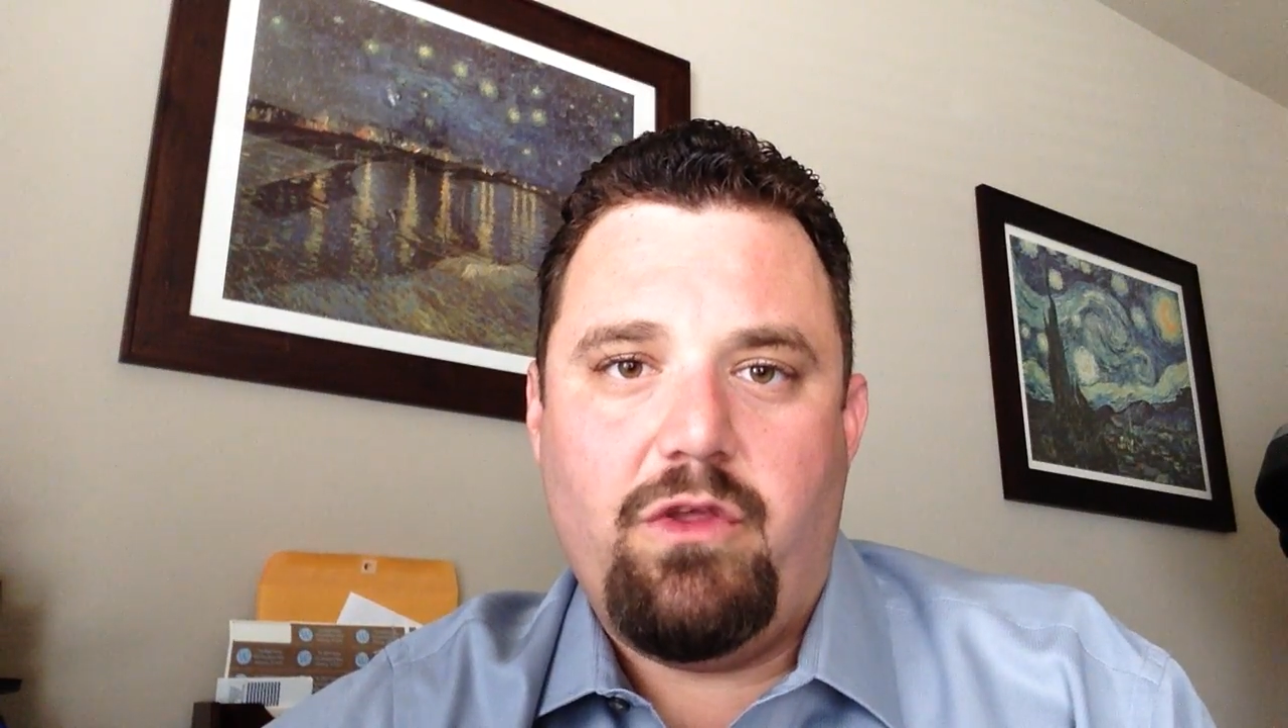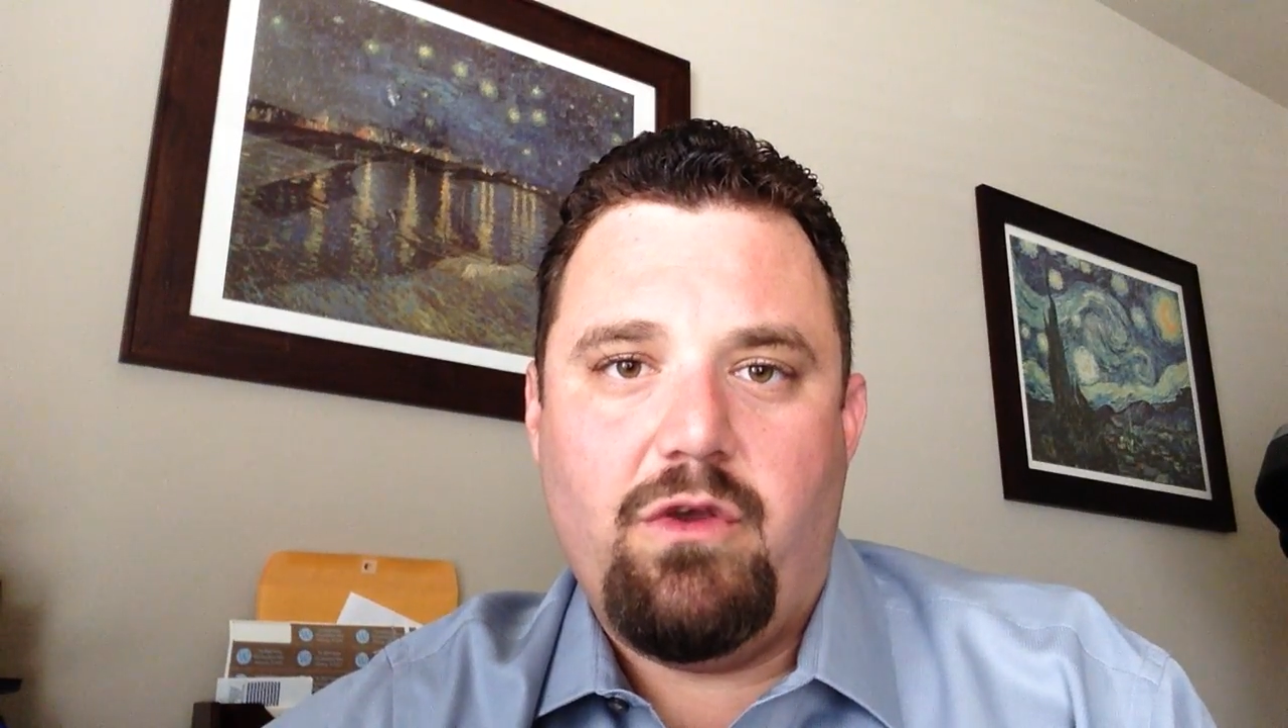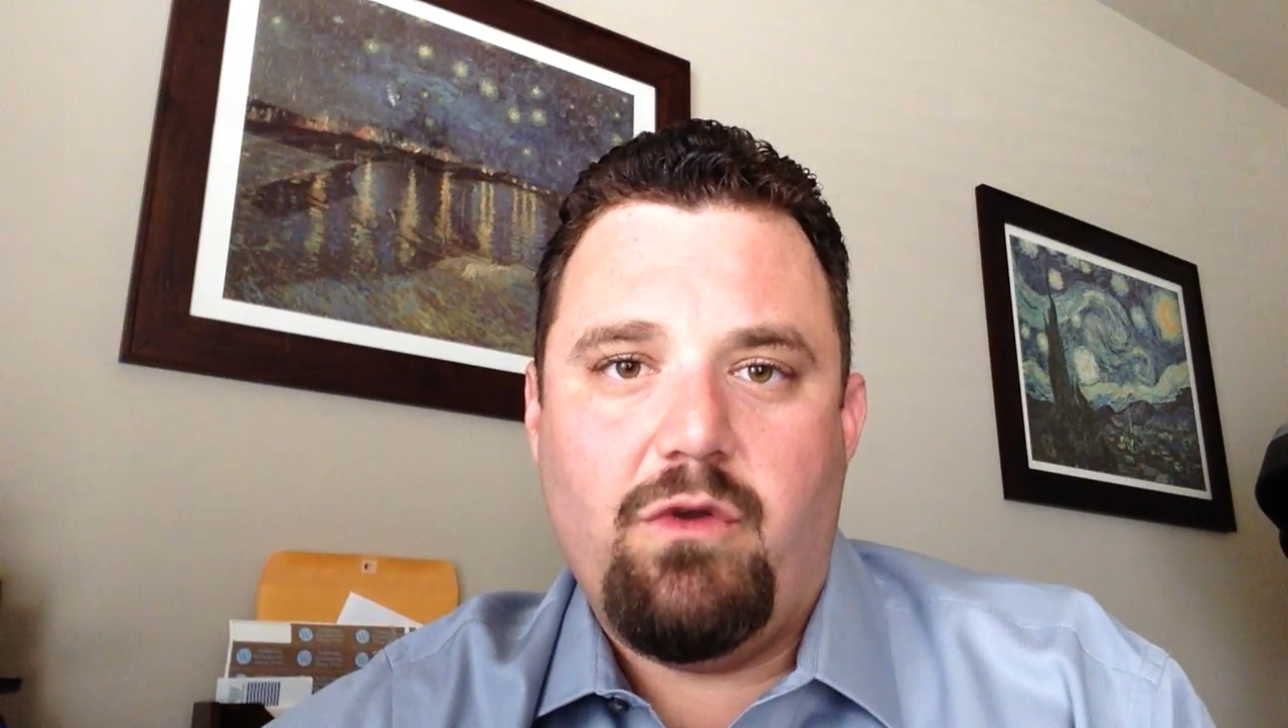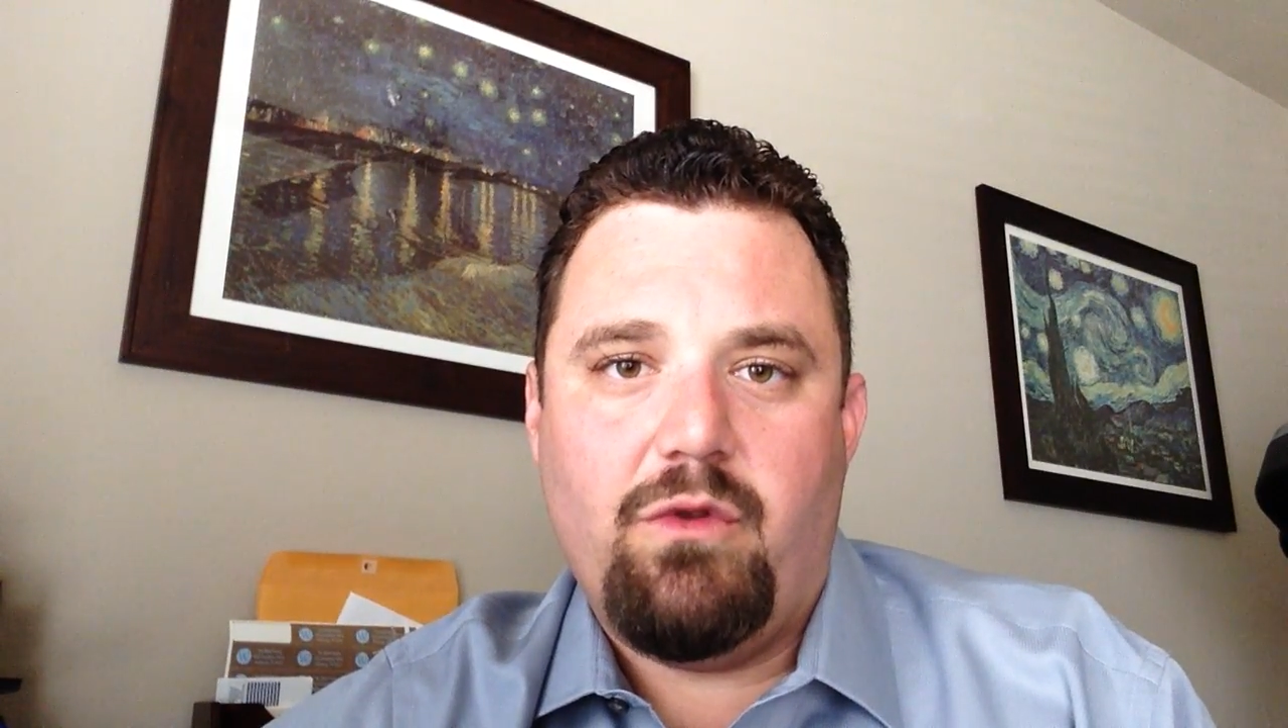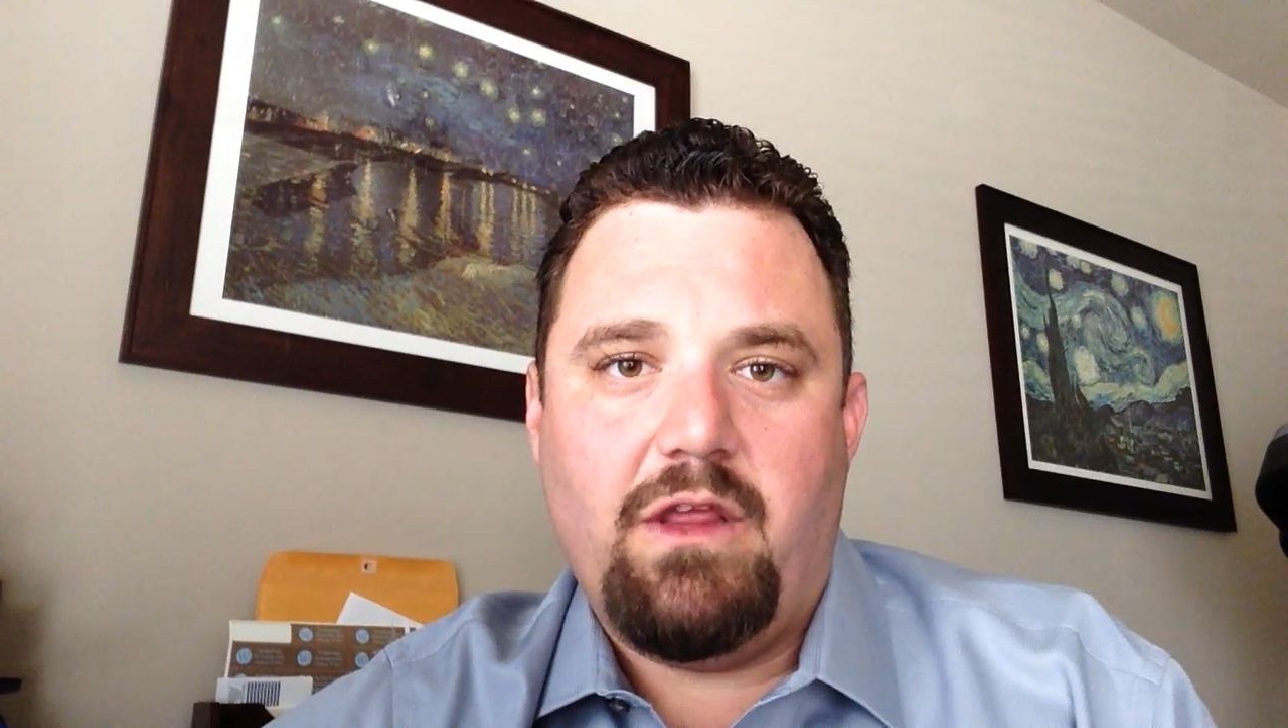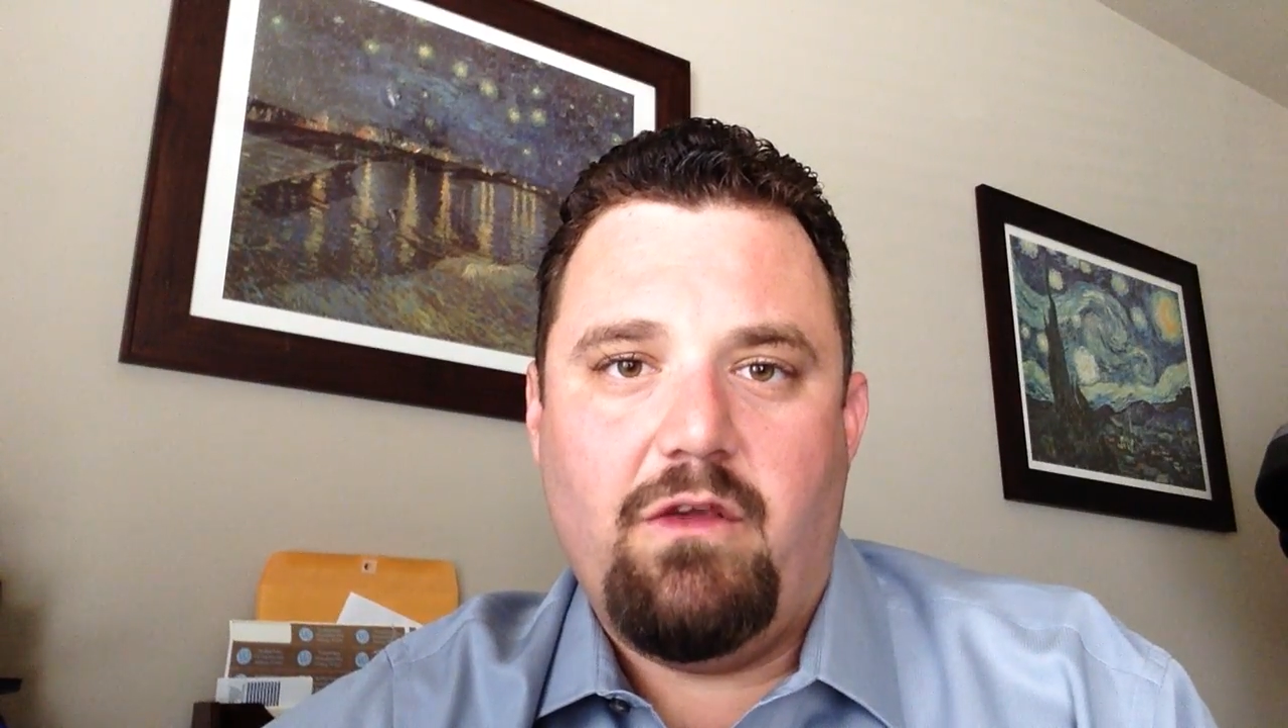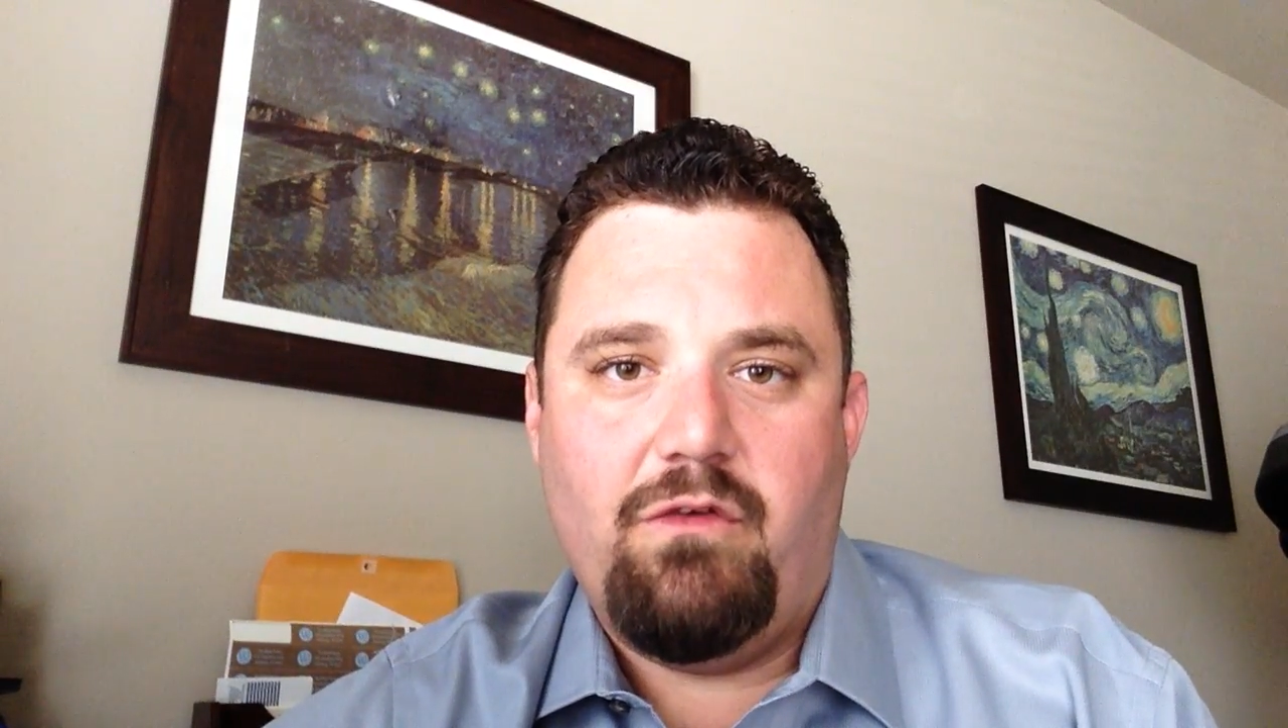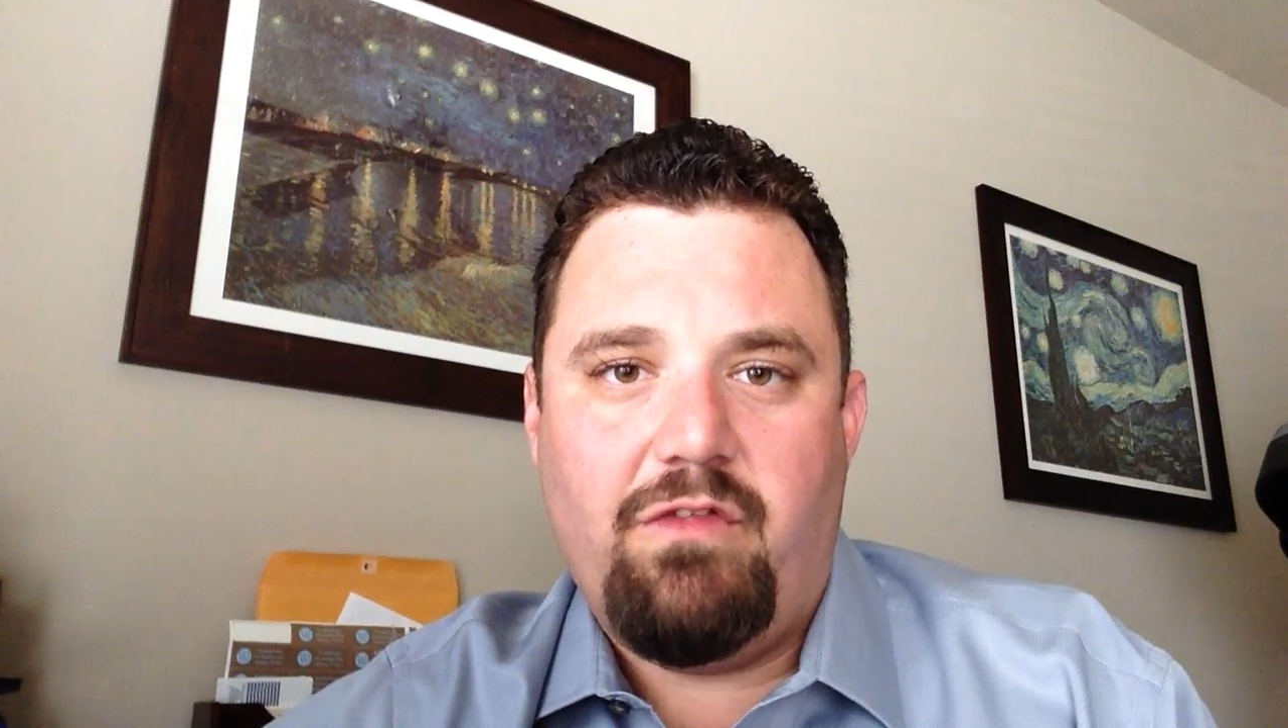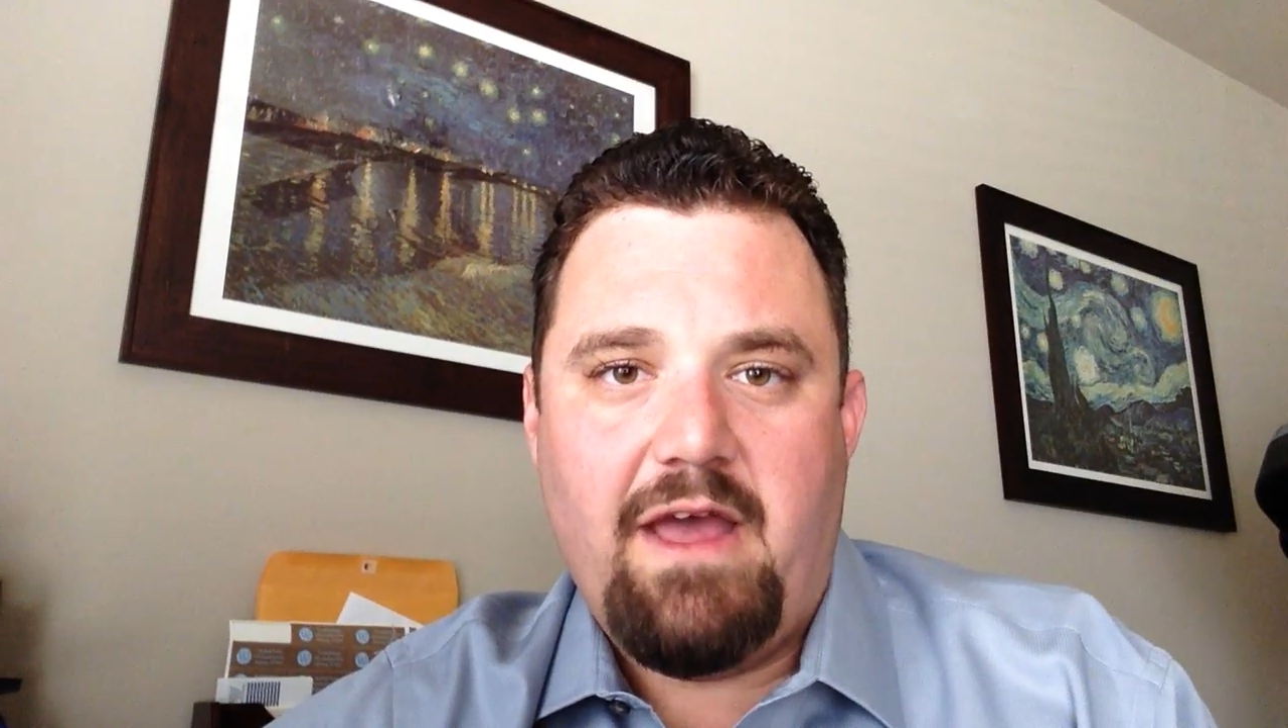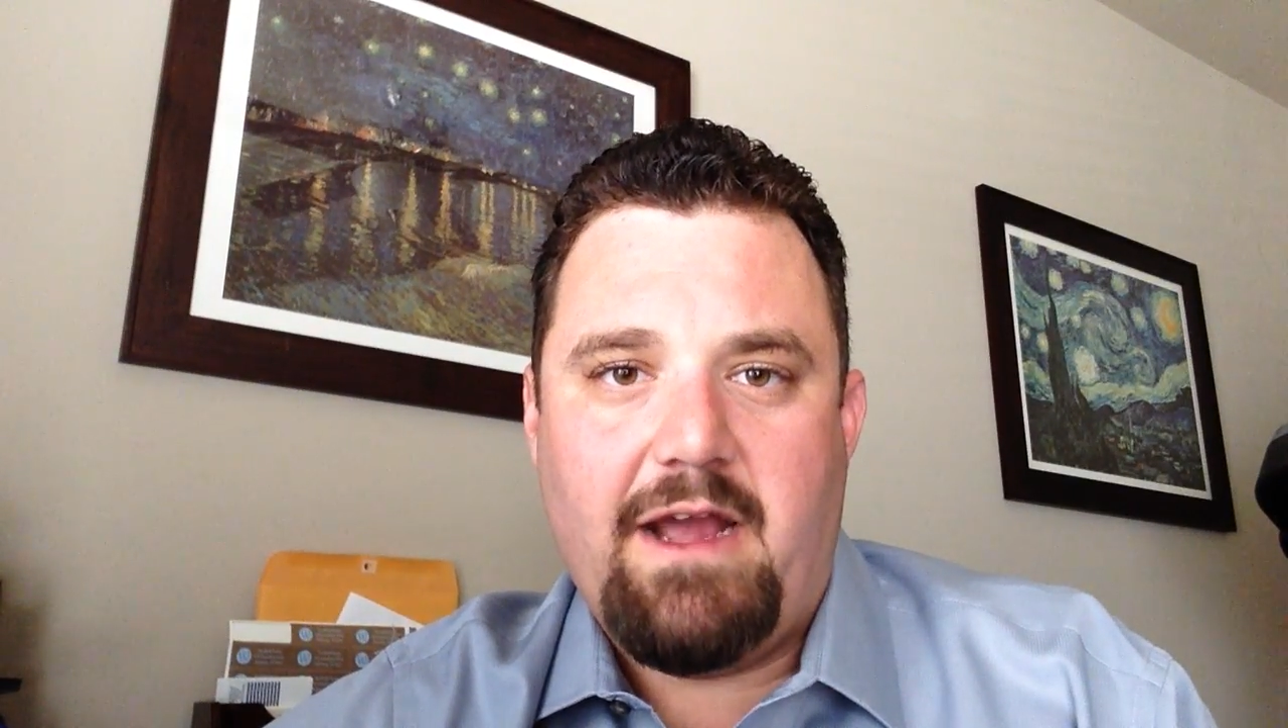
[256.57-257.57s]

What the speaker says: you can only use the